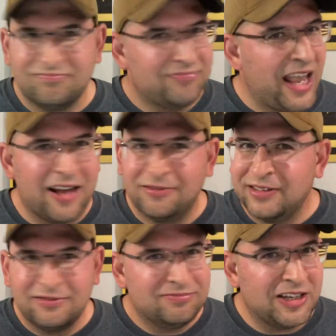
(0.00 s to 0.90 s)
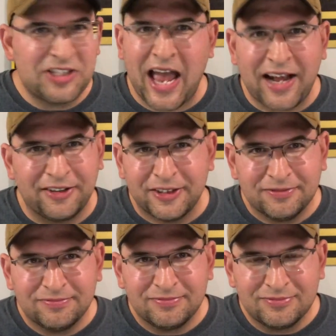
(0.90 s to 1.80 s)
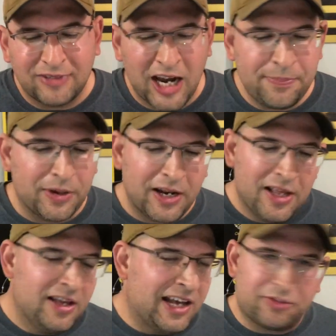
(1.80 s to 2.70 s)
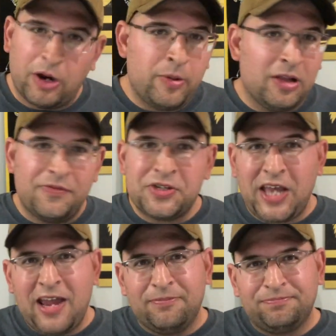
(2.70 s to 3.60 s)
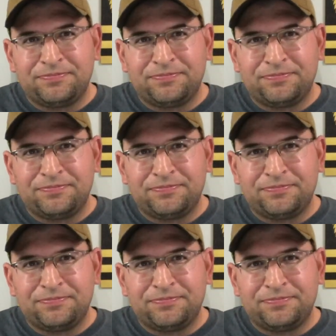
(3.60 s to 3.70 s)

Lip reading: Yeah, exactly, right? But that's why we love this game.